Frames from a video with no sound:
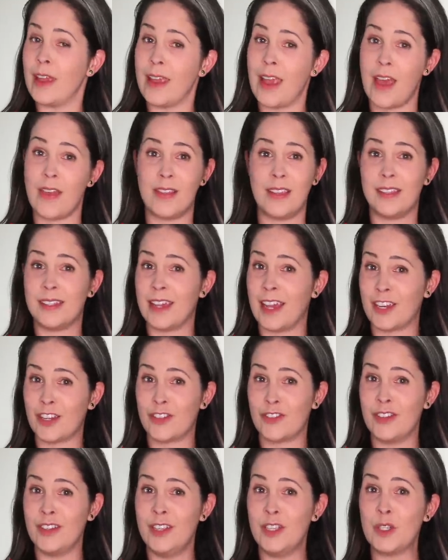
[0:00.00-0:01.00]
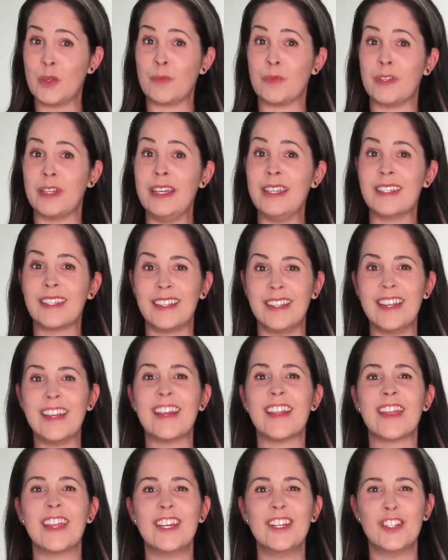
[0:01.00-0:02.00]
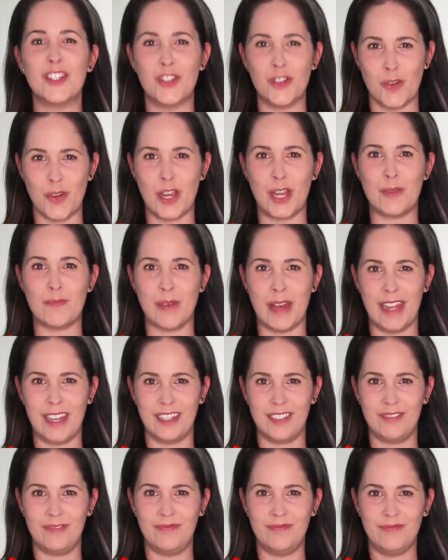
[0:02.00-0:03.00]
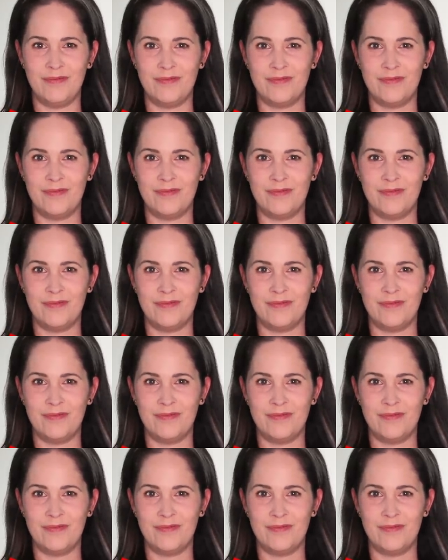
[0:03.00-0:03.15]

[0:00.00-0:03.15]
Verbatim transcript: and get these extras, please click the join button.